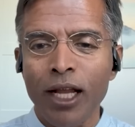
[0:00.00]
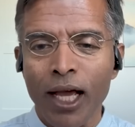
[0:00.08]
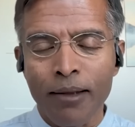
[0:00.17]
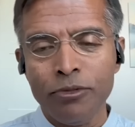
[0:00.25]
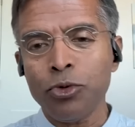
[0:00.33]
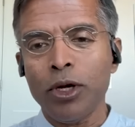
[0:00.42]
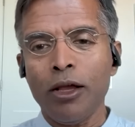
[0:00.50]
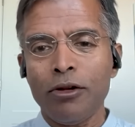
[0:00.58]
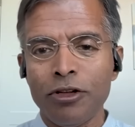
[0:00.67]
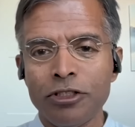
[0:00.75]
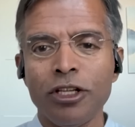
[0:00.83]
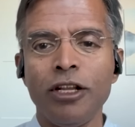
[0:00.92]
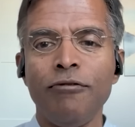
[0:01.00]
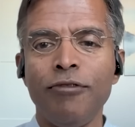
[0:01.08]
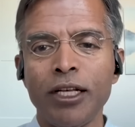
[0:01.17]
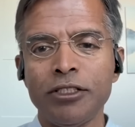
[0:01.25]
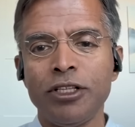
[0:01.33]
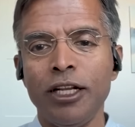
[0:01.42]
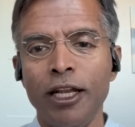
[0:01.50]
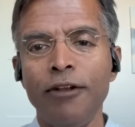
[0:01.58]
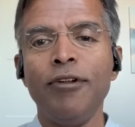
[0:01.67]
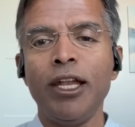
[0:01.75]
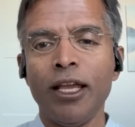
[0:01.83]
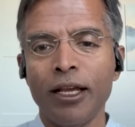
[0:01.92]
times what I originally invested
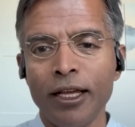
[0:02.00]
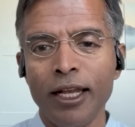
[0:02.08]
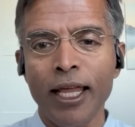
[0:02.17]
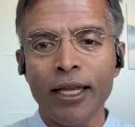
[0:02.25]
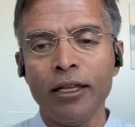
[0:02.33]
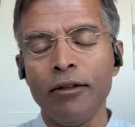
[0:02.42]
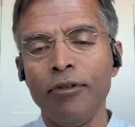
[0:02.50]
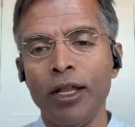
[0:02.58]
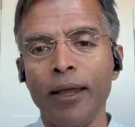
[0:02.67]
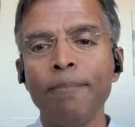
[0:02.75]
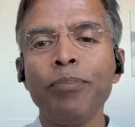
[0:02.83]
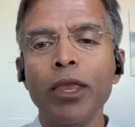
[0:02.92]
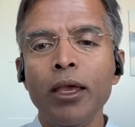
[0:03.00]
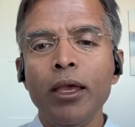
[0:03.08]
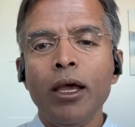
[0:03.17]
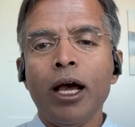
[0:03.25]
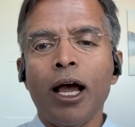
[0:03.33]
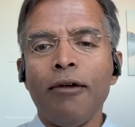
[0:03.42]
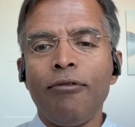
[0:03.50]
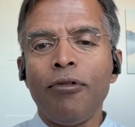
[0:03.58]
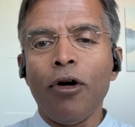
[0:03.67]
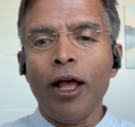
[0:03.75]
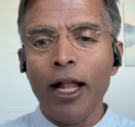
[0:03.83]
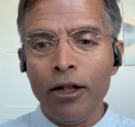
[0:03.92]
in NVIDIA collectively. I've
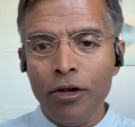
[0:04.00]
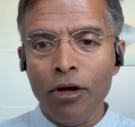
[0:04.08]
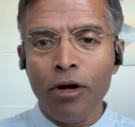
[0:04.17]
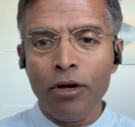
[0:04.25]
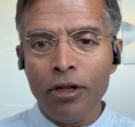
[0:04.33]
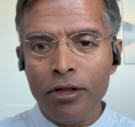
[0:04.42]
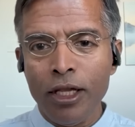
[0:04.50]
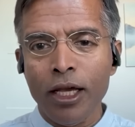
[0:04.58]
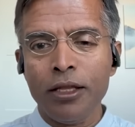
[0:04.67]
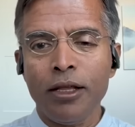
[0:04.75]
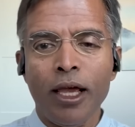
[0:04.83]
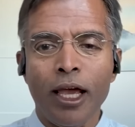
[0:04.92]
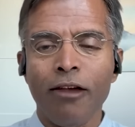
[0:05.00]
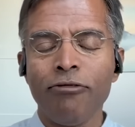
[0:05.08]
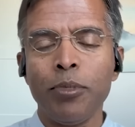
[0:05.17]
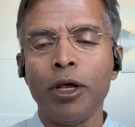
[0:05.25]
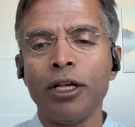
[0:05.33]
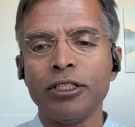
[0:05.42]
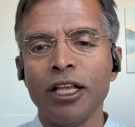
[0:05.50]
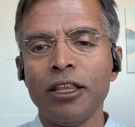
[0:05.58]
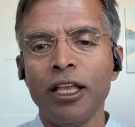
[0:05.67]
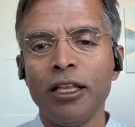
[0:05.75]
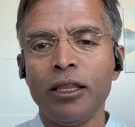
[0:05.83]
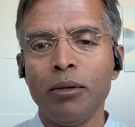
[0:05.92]
held on to the other half because I
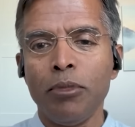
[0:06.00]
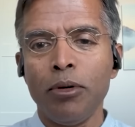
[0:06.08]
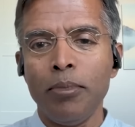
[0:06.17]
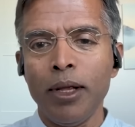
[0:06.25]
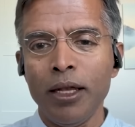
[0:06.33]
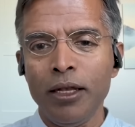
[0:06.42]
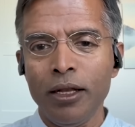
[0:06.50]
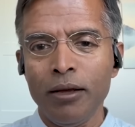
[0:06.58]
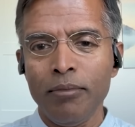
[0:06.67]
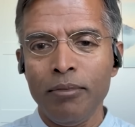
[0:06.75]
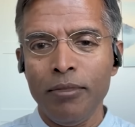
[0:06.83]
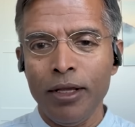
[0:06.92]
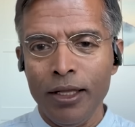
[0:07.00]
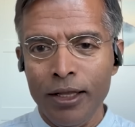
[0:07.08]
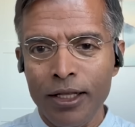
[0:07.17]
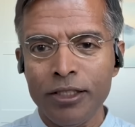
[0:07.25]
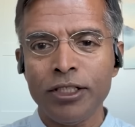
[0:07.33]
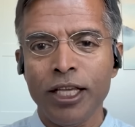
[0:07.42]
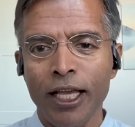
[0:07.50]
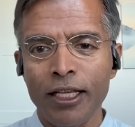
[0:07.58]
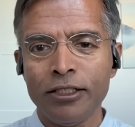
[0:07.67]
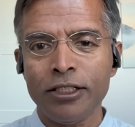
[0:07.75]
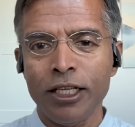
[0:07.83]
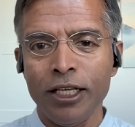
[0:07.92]
think the momentum in this
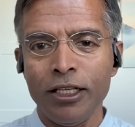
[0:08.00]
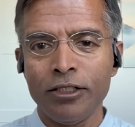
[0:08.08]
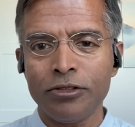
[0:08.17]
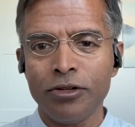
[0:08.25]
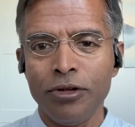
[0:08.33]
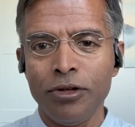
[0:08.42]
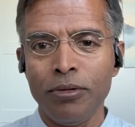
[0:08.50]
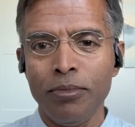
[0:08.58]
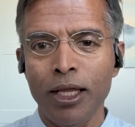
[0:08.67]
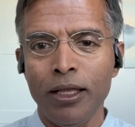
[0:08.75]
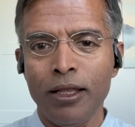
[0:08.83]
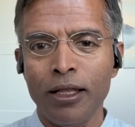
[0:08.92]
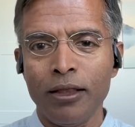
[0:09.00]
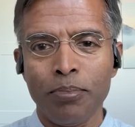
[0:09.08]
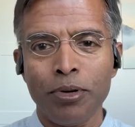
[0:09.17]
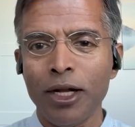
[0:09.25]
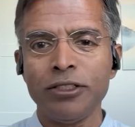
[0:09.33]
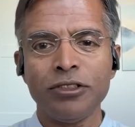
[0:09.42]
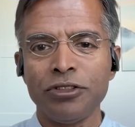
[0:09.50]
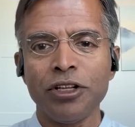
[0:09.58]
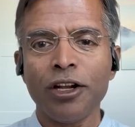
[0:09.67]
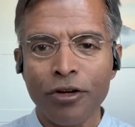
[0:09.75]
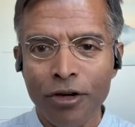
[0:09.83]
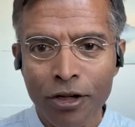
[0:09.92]
case is going to mean that the price is
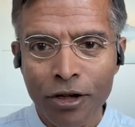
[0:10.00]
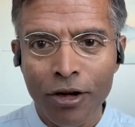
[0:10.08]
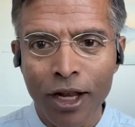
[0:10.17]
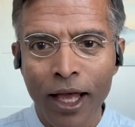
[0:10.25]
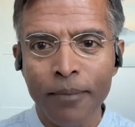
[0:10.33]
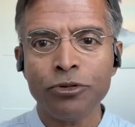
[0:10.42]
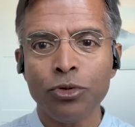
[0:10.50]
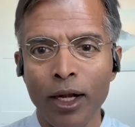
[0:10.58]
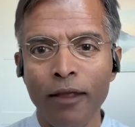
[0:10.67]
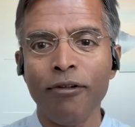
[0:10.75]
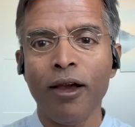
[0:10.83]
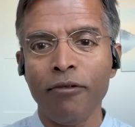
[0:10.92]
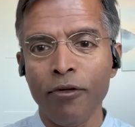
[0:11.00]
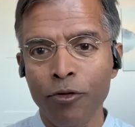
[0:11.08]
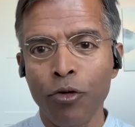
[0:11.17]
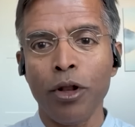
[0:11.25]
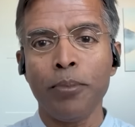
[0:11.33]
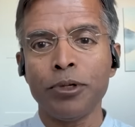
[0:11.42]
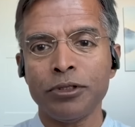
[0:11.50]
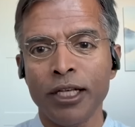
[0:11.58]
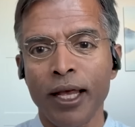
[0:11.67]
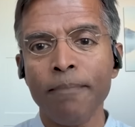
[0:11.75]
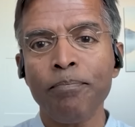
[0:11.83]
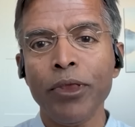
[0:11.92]
not going to collapse 25 or
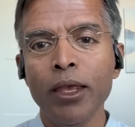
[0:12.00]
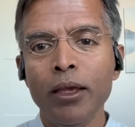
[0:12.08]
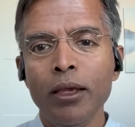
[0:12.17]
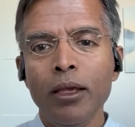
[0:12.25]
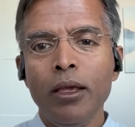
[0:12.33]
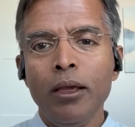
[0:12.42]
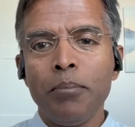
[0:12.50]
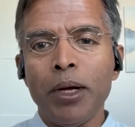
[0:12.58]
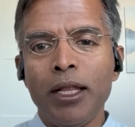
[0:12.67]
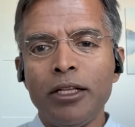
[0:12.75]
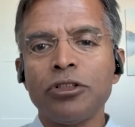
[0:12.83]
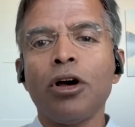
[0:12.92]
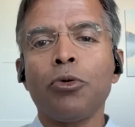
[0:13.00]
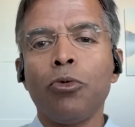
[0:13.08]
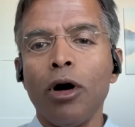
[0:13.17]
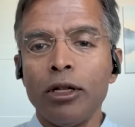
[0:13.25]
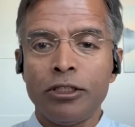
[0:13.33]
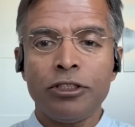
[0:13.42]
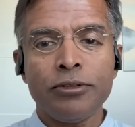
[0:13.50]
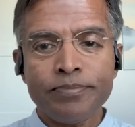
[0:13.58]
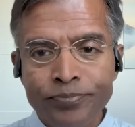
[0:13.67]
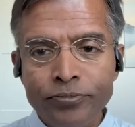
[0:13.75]
40%, but it's on watch,